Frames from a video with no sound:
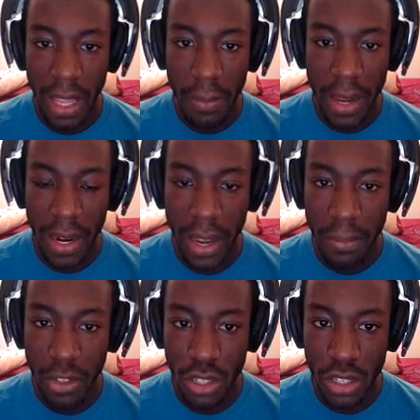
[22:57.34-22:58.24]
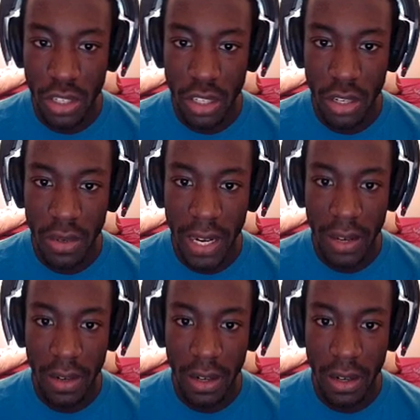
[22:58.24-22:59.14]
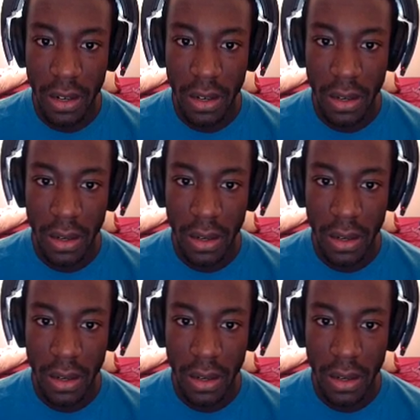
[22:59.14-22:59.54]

I made it. I'm just going to slow down here.